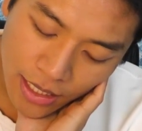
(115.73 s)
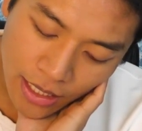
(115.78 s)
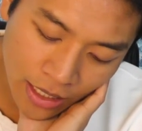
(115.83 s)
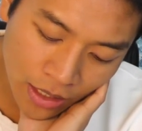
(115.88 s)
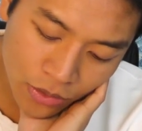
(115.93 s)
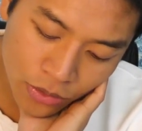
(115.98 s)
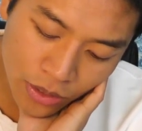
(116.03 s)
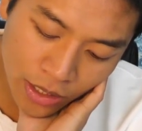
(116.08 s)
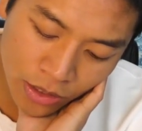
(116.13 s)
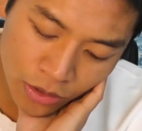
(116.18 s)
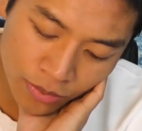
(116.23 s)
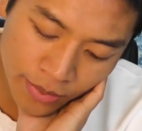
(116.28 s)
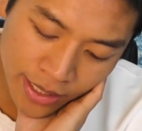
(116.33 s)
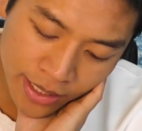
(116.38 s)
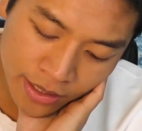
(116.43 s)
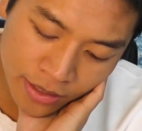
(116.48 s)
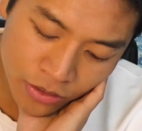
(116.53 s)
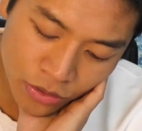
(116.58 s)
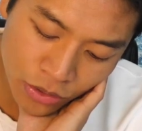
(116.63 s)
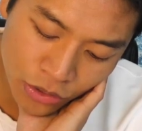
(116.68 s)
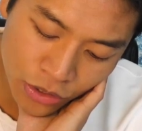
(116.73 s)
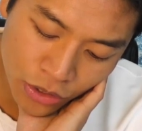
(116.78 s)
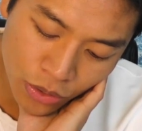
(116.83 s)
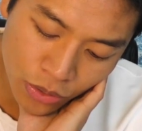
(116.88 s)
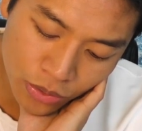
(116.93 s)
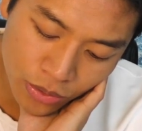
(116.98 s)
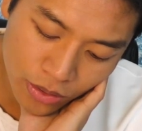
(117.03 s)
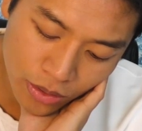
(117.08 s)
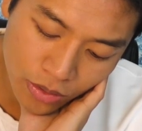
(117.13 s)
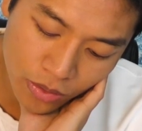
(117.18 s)
I don't know how to make it into a
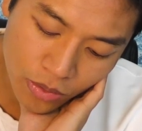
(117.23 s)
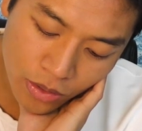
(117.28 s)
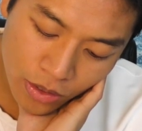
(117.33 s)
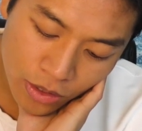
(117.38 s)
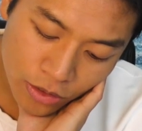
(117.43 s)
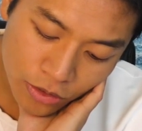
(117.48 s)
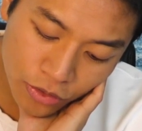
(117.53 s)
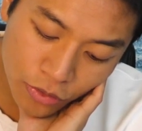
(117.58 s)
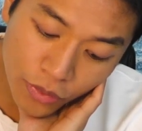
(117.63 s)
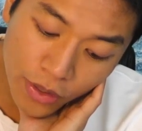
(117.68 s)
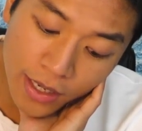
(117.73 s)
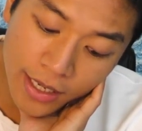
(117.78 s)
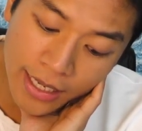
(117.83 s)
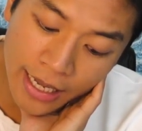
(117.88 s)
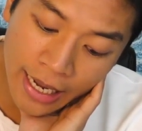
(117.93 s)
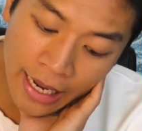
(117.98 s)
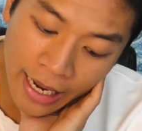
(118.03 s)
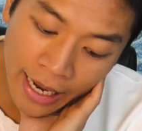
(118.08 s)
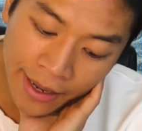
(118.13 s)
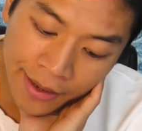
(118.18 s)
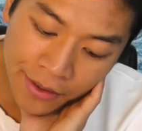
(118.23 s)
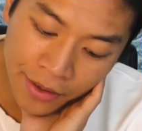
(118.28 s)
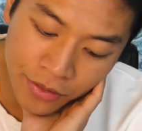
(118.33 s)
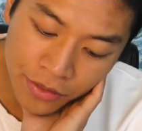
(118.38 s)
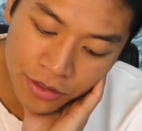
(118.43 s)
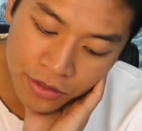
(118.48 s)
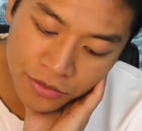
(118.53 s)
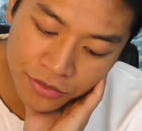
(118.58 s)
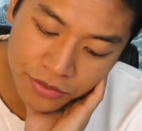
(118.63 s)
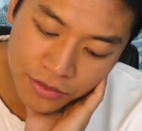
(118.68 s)
joke though. So really,
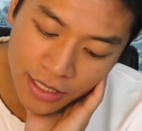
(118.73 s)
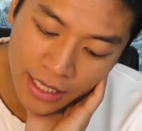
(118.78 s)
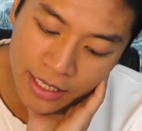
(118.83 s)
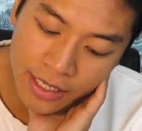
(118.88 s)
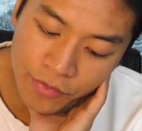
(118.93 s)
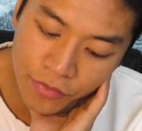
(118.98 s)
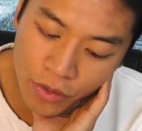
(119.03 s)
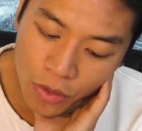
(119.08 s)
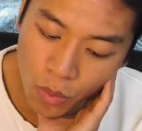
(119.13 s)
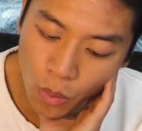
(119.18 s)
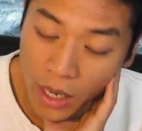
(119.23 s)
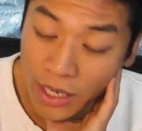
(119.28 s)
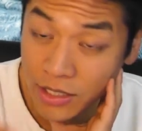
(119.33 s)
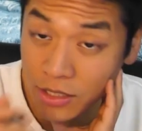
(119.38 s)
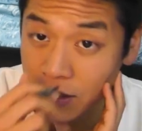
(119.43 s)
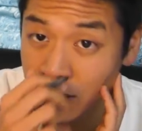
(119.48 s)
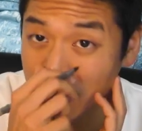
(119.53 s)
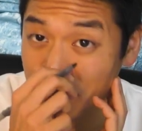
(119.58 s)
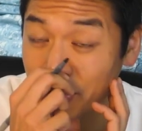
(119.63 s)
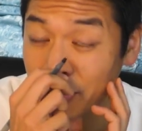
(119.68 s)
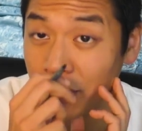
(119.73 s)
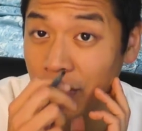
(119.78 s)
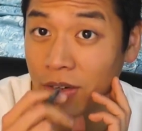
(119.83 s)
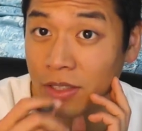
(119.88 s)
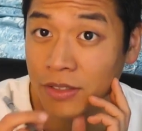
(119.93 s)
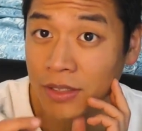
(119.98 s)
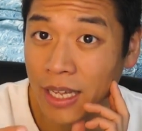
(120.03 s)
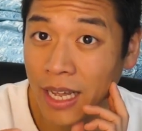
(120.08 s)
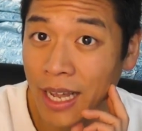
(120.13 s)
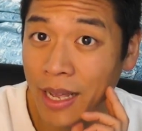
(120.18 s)
like if you're watching this for the
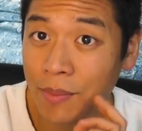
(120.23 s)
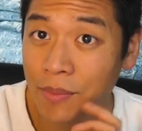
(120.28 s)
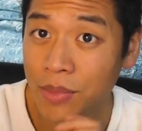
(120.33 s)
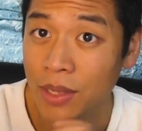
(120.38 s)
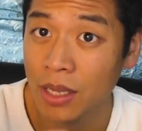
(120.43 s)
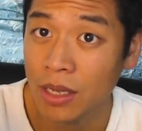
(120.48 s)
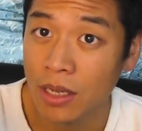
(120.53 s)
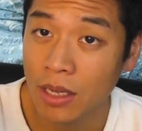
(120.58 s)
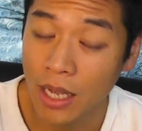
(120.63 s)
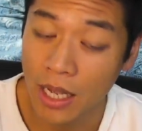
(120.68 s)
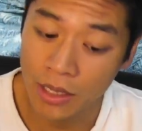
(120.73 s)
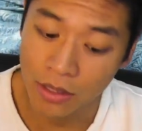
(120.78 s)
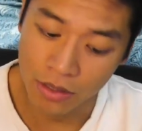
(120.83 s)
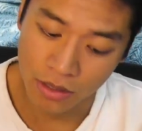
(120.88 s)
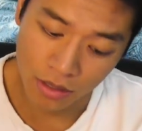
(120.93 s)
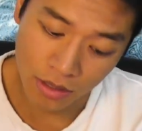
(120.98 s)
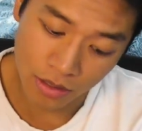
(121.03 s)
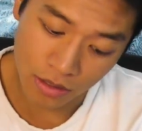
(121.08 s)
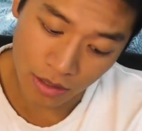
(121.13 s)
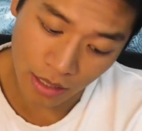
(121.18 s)
first time, and